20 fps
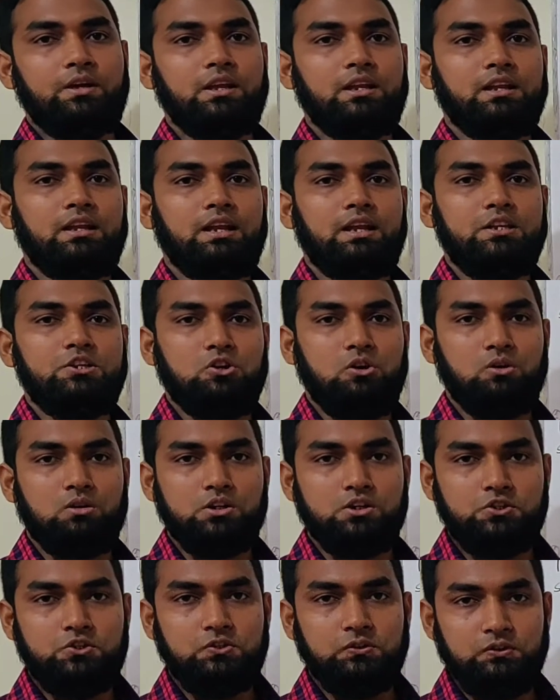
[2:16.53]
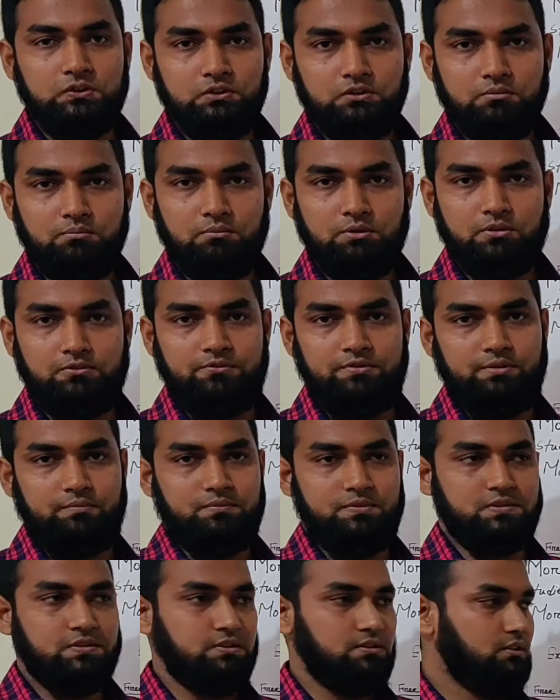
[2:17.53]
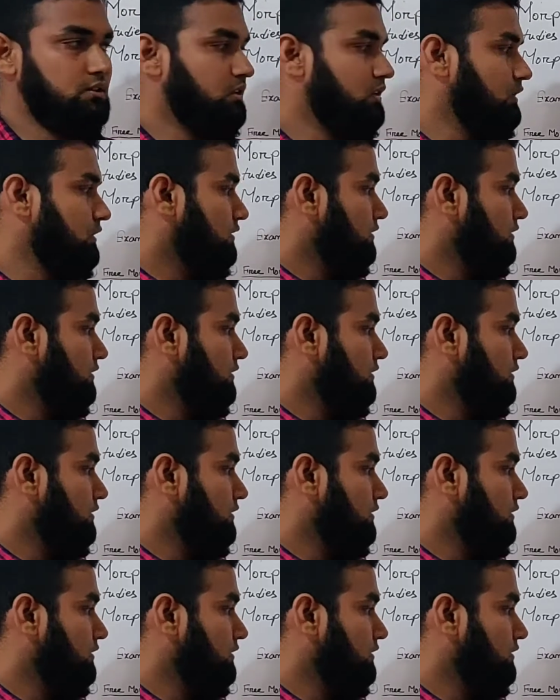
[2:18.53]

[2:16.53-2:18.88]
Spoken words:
can get only two morphemes.